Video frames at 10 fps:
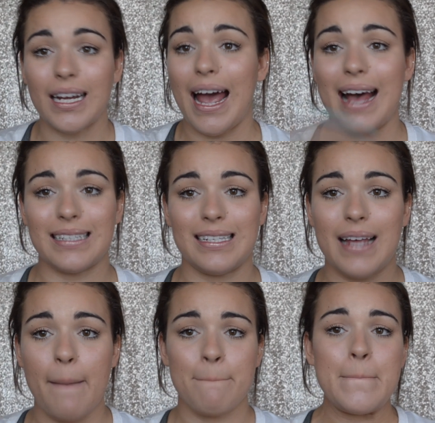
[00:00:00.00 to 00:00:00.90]
As I
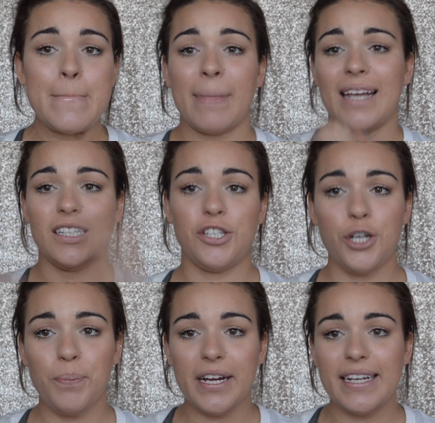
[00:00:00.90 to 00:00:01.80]
said,
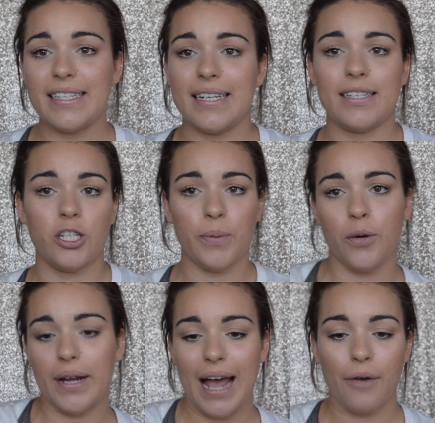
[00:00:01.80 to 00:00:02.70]
super easy, super
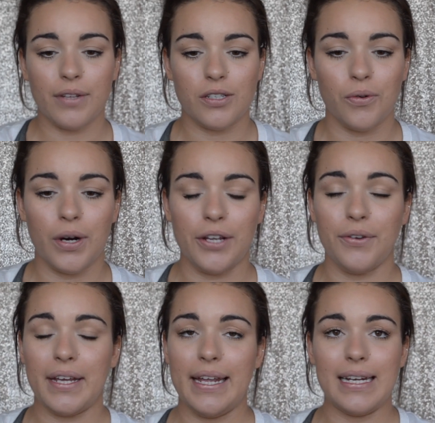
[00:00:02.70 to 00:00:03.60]
quick out the door. You
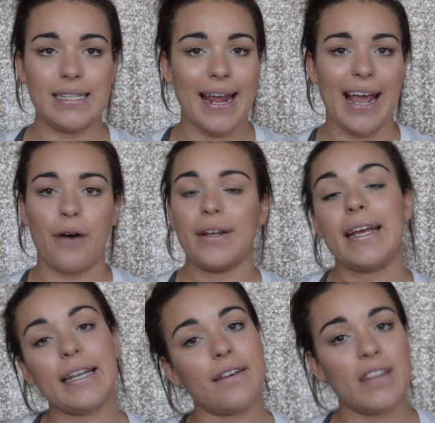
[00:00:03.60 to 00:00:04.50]
can take out
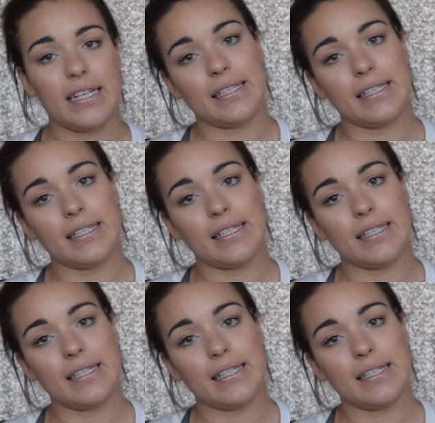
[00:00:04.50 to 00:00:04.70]
any of these